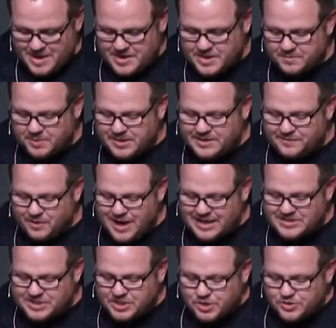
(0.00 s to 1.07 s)
the believer
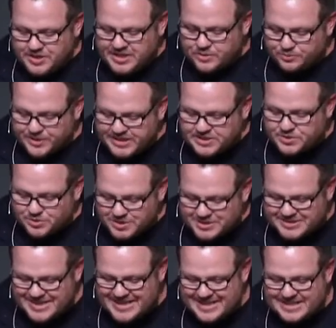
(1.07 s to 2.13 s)
has a unique resource
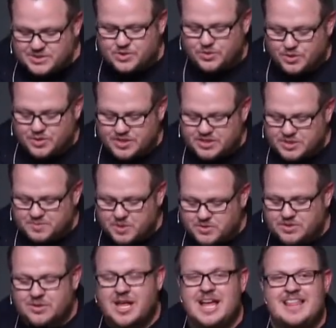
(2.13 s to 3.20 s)
at his or her
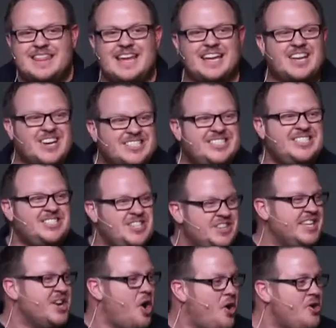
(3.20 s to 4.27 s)
disposal that cuts to
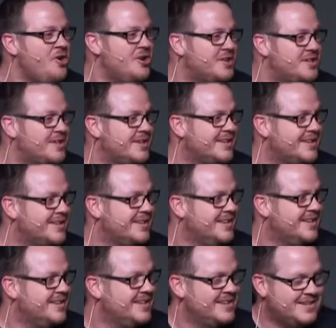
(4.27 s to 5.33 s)
the heart.
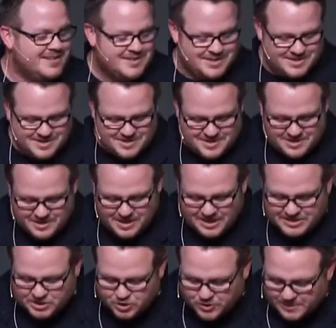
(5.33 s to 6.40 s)

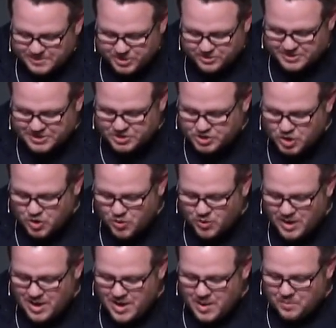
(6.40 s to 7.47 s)
God's scripture is so
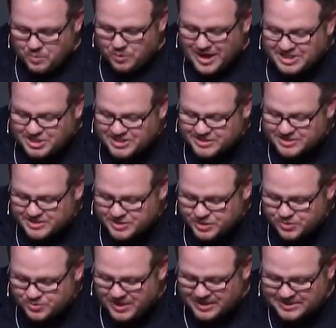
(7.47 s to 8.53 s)
precious
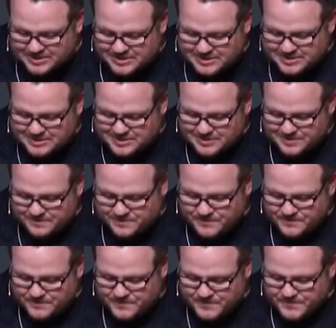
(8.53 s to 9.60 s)
to us.
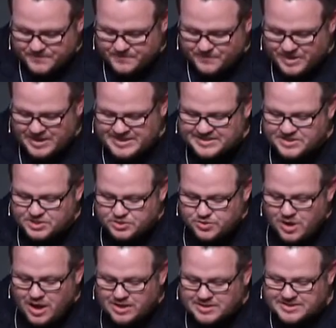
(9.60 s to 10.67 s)
It
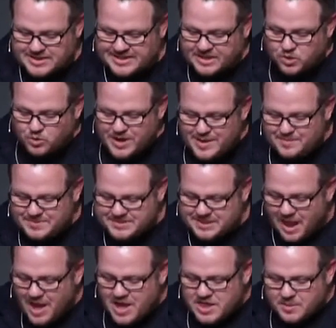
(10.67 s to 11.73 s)
instructs, it equips
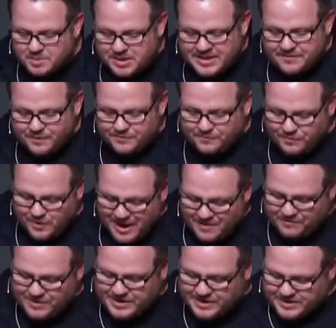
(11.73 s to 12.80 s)
the believer for
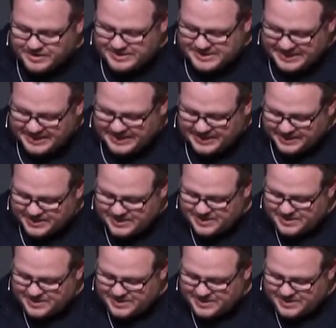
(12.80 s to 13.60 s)
every good deed.